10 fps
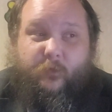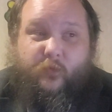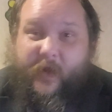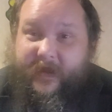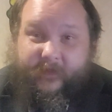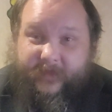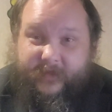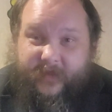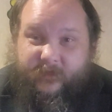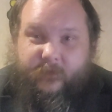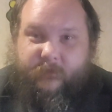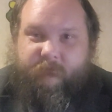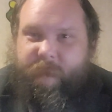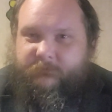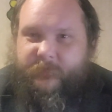railing against
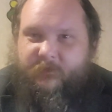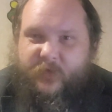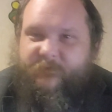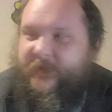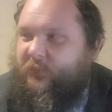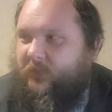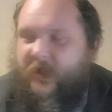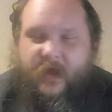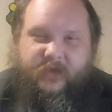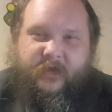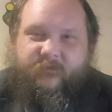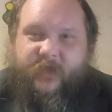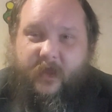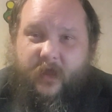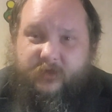the movement toward cognitive
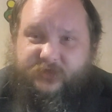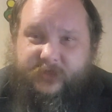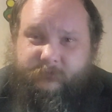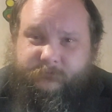psychology.